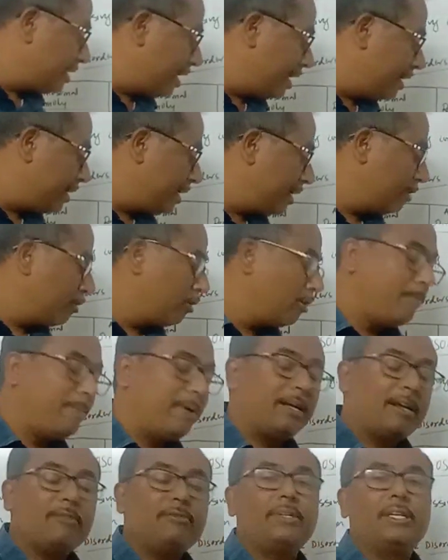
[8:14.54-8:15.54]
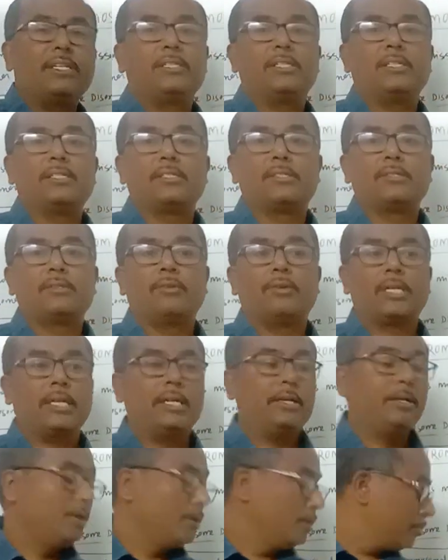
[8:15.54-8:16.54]
an underdevelopment of testes.
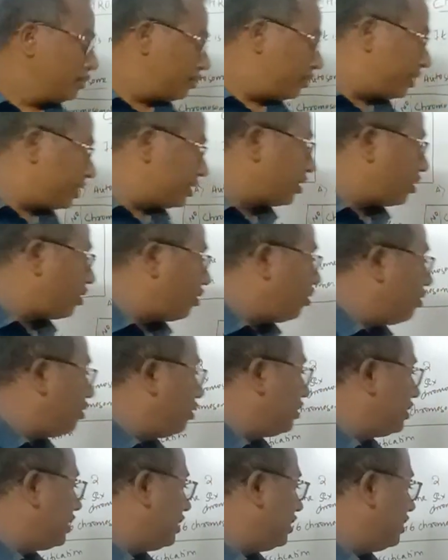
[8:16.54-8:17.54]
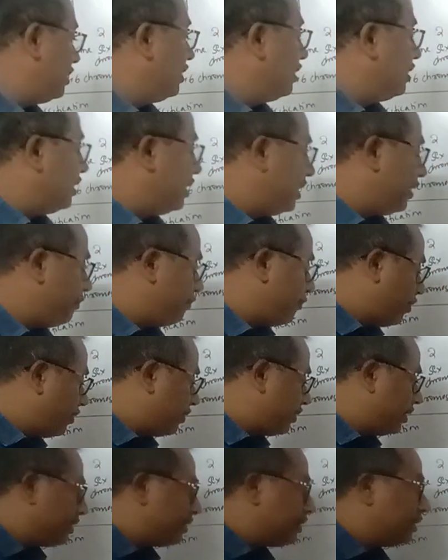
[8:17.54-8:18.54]
Okay, so these are all the
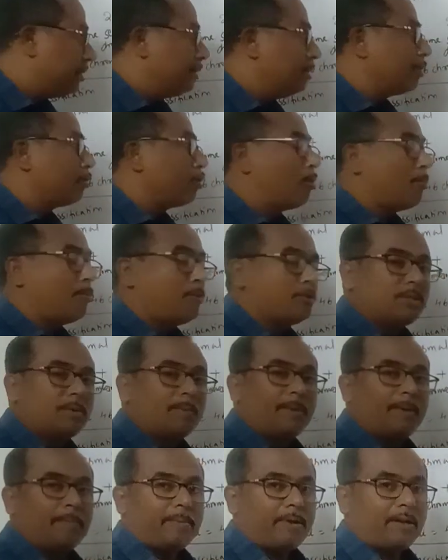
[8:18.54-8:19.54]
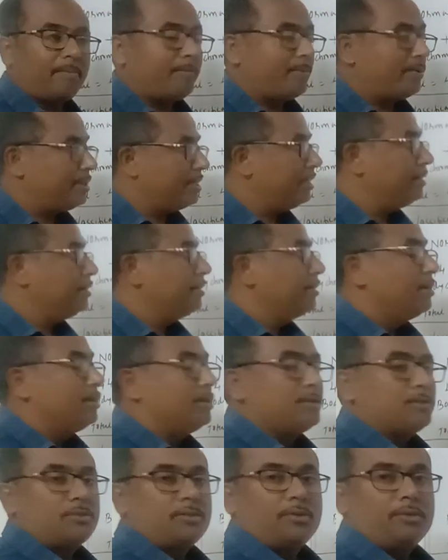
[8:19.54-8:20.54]
important chromosomal abnormality.
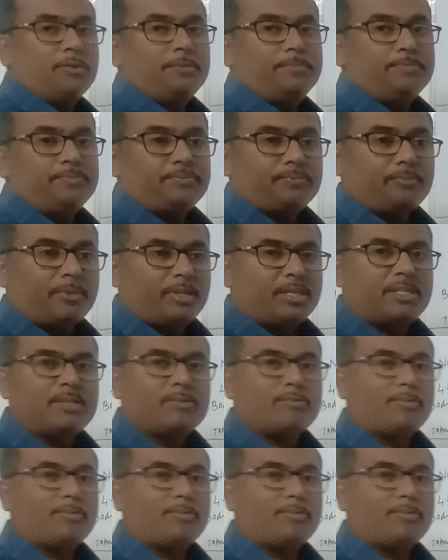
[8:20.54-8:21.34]
So this is